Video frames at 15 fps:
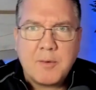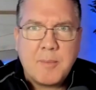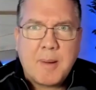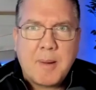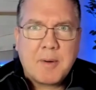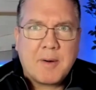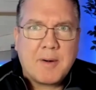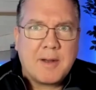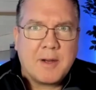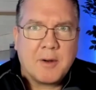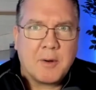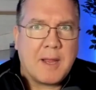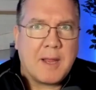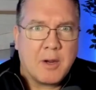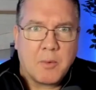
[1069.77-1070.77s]
You remember you
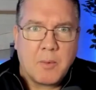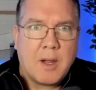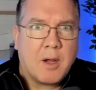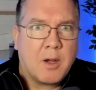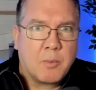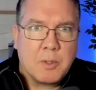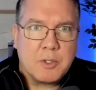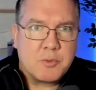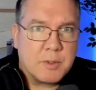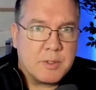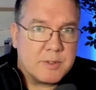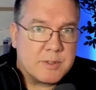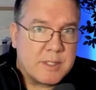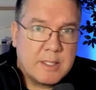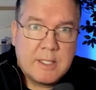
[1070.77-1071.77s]
know AOL, which
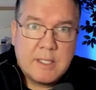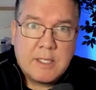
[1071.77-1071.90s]
was